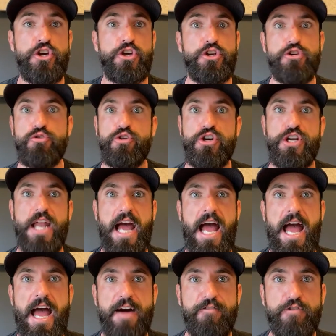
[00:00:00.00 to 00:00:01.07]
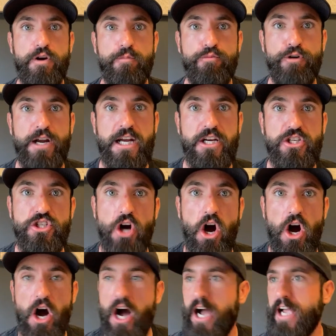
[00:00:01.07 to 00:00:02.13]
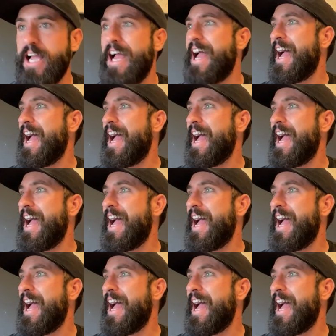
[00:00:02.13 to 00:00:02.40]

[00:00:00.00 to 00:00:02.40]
you could ever bring a dog.